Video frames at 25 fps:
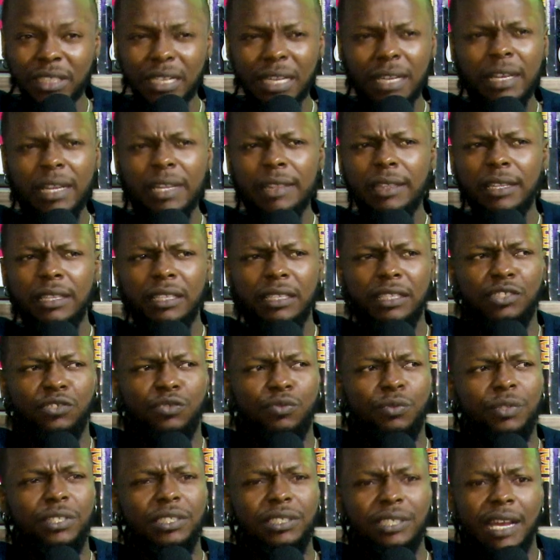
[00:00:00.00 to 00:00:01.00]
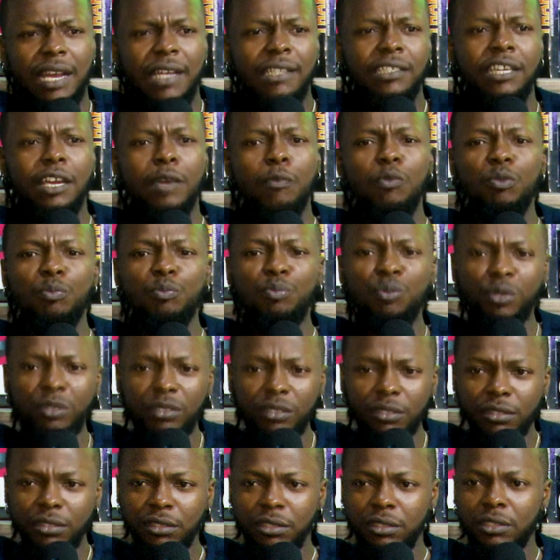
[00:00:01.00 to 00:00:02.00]
And I think it's high time we put
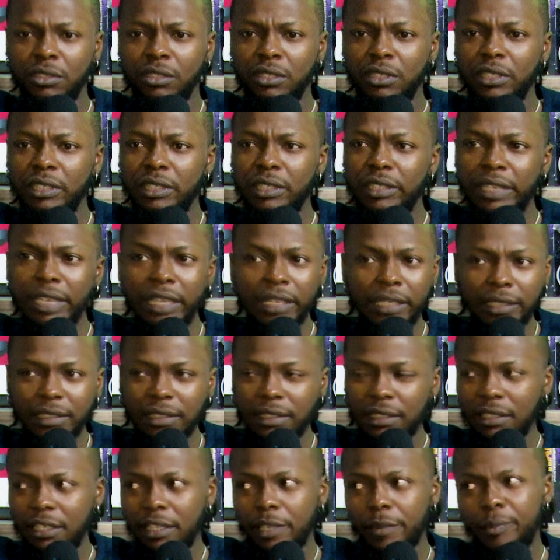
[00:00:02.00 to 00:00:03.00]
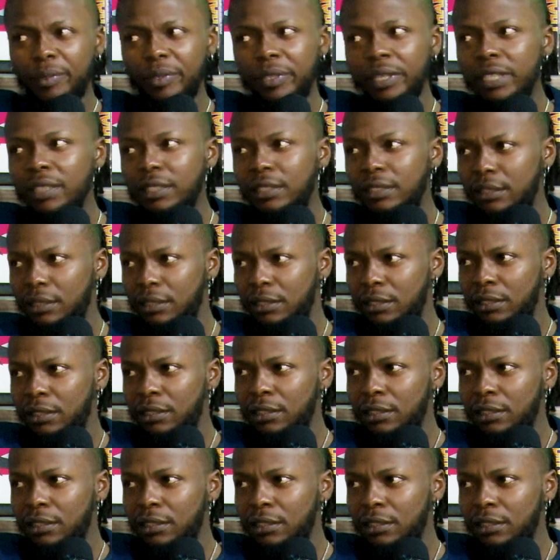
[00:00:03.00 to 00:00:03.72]
niggas in their place.